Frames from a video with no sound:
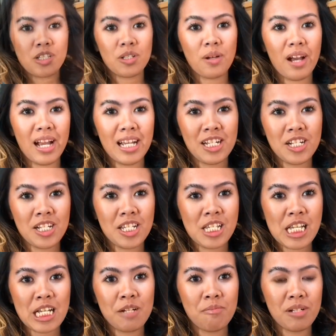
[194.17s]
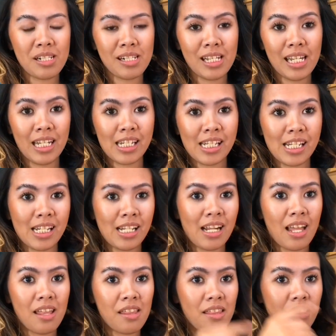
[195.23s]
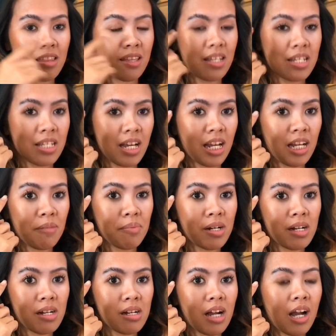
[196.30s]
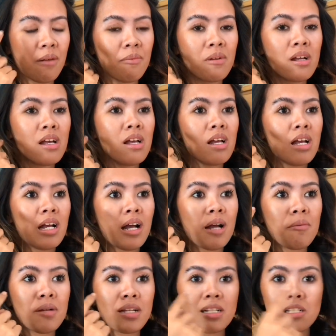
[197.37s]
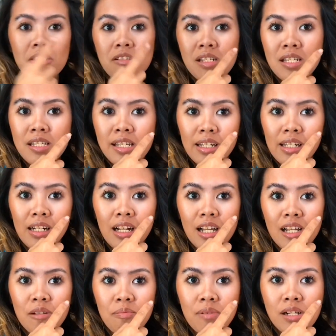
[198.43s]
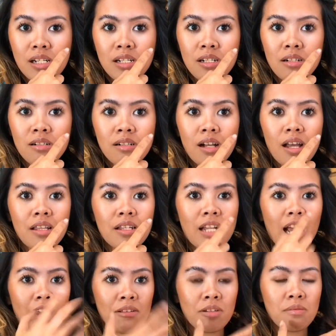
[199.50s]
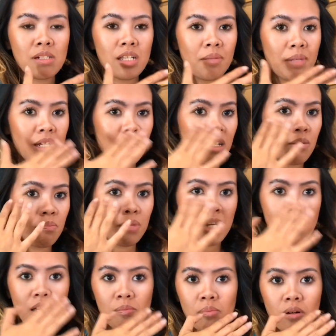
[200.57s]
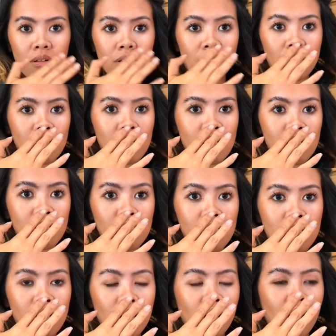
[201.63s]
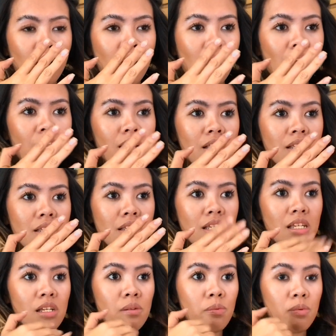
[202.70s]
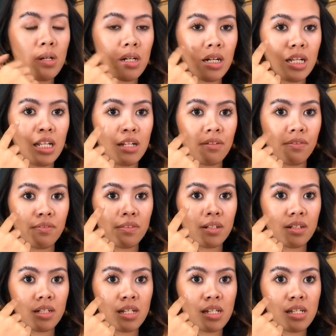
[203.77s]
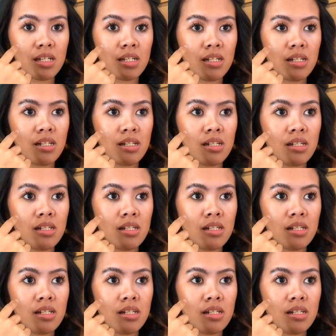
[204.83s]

So I just completed this eyebrow. I'm gonna do the second eyebrow, and then afterwards I'm gonna compare both of them and see where I need to fill in